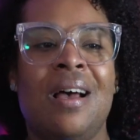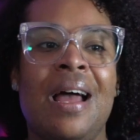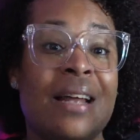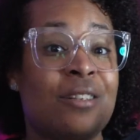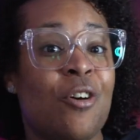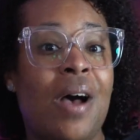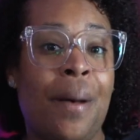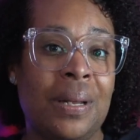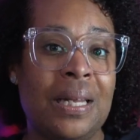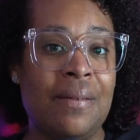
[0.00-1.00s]
And so I
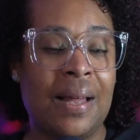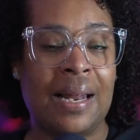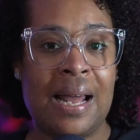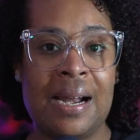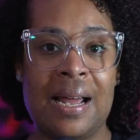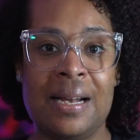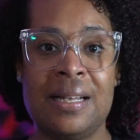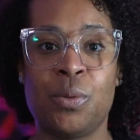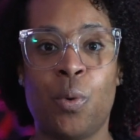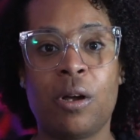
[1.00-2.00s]
believe a lot of that
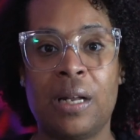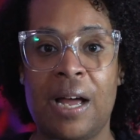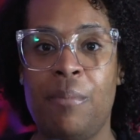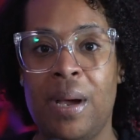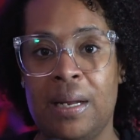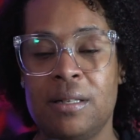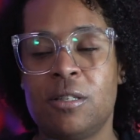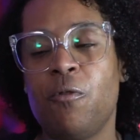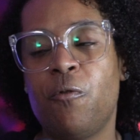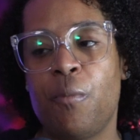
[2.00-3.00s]
is work-life balance.
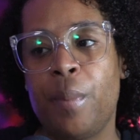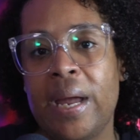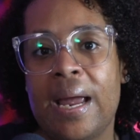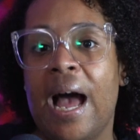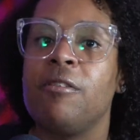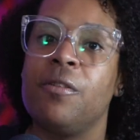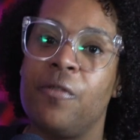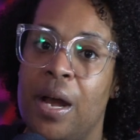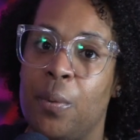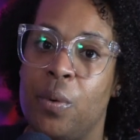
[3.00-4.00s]
So for me, I'll
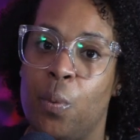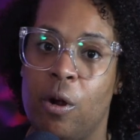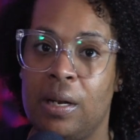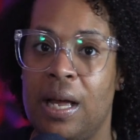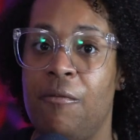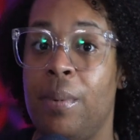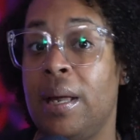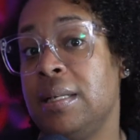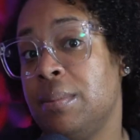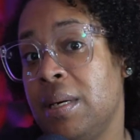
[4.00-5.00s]
define what work-life
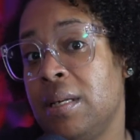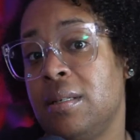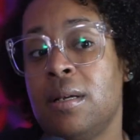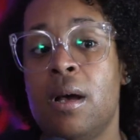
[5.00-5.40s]
balance means.